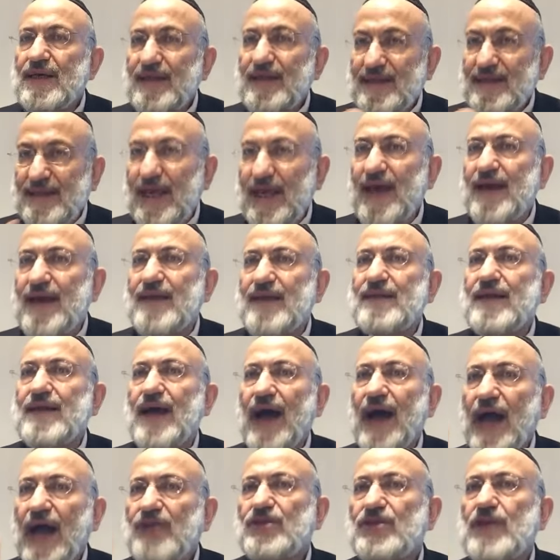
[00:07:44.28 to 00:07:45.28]
Then
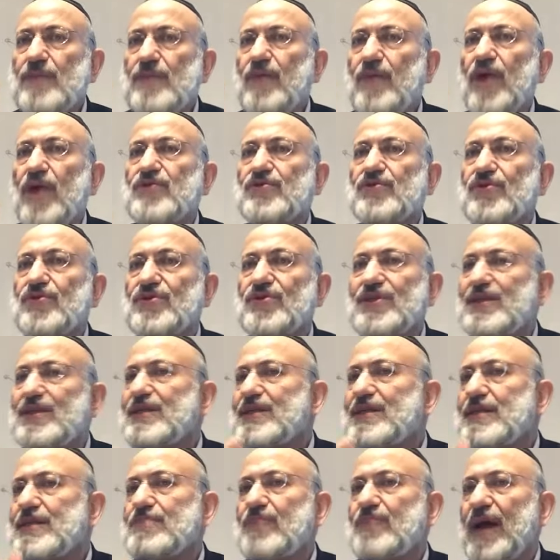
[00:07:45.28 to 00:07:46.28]
Hashem also,
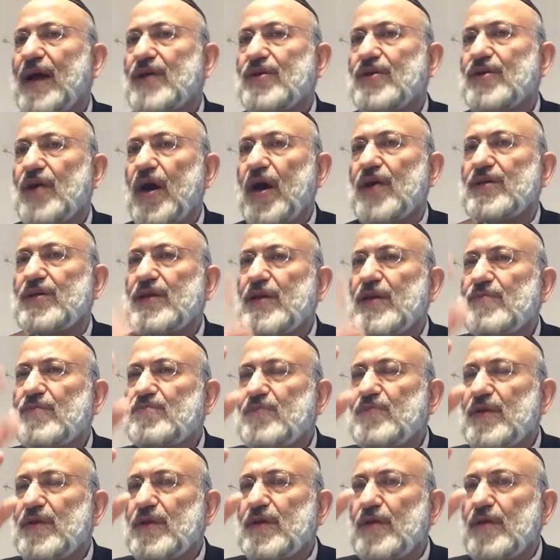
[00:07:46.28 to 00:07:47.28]
this is my God. With
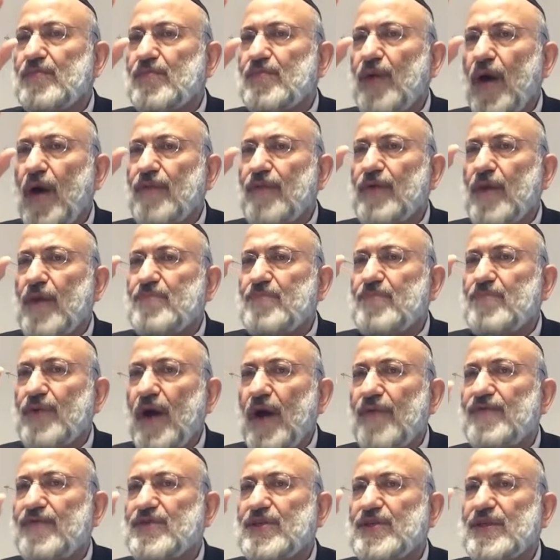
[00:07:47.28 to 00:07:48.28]
the power of
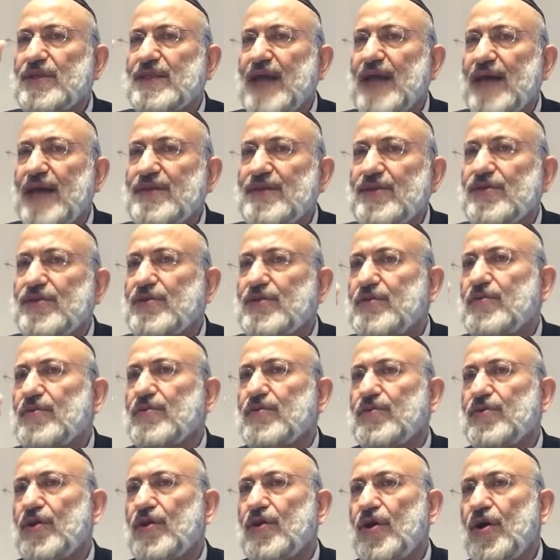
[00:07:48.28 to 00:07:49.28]
prophecy, they
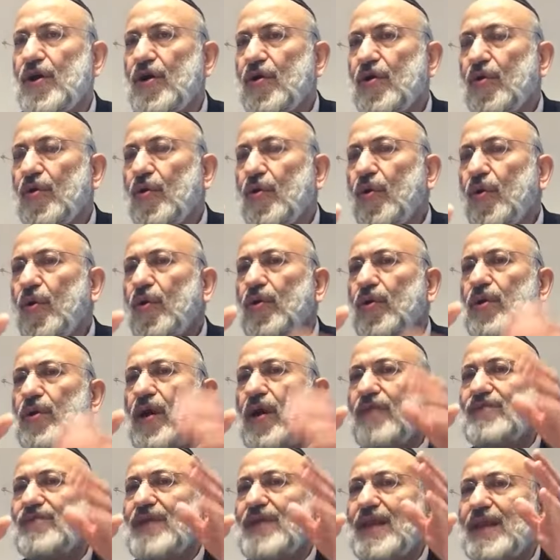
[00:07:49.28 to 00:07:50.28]
understood all
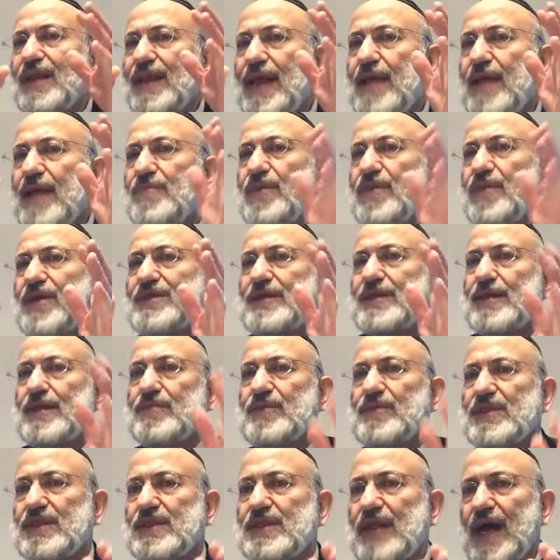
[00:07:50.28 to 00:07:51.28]
of the labors in
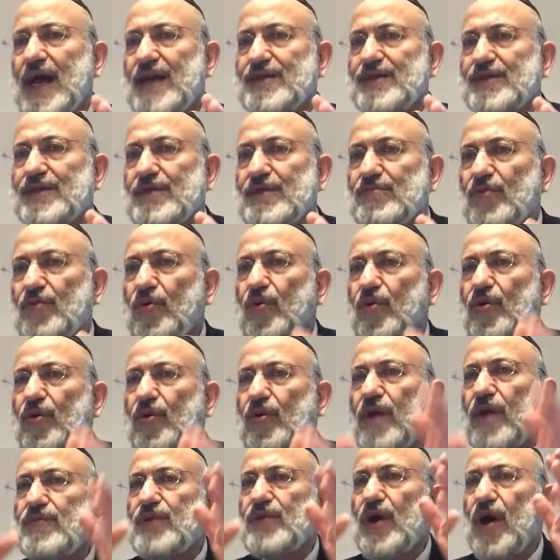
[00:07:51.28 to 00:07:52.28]
Mitzrayim, all
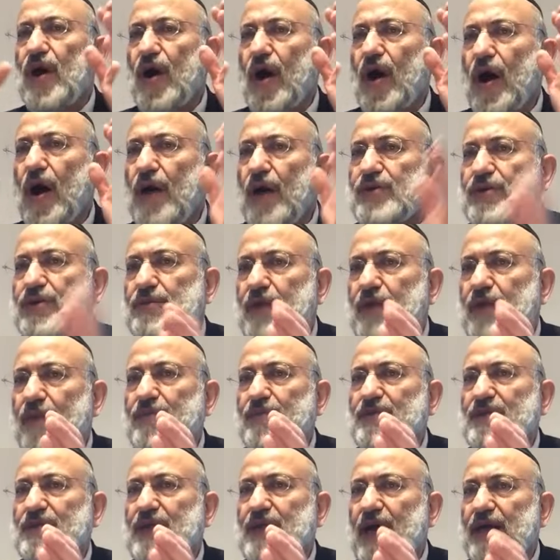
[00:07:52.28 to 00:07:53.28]
of the hardship of
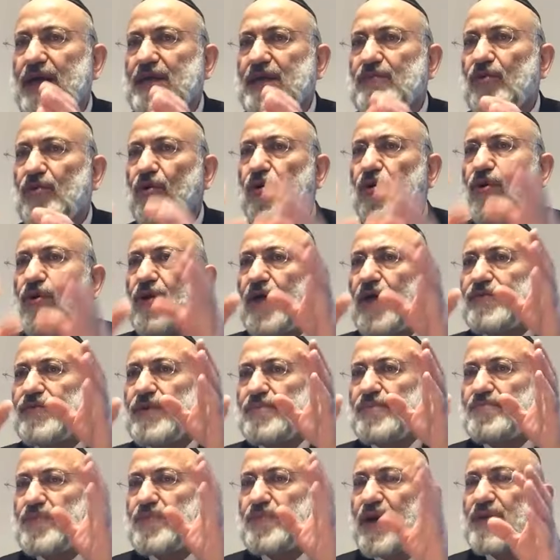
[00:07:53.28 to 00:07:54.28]
Mitzrayim, all of
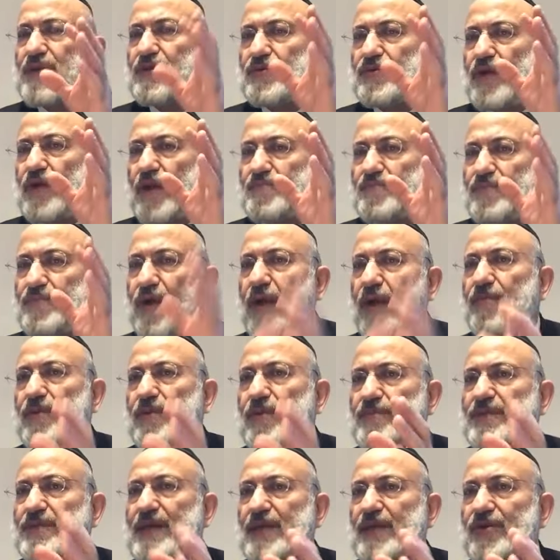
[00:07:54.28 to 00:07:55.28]
the personal
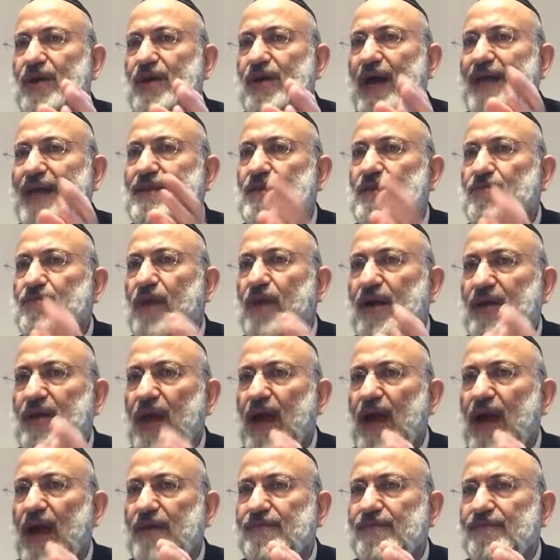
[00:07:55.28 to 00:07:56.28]
problems that I had in my
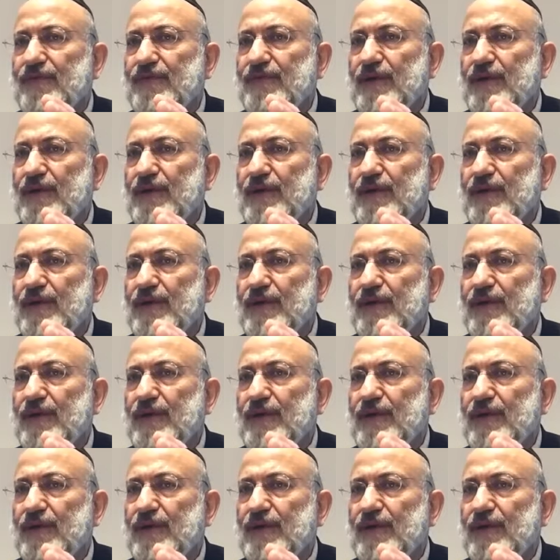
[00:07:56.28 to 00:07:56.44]
life,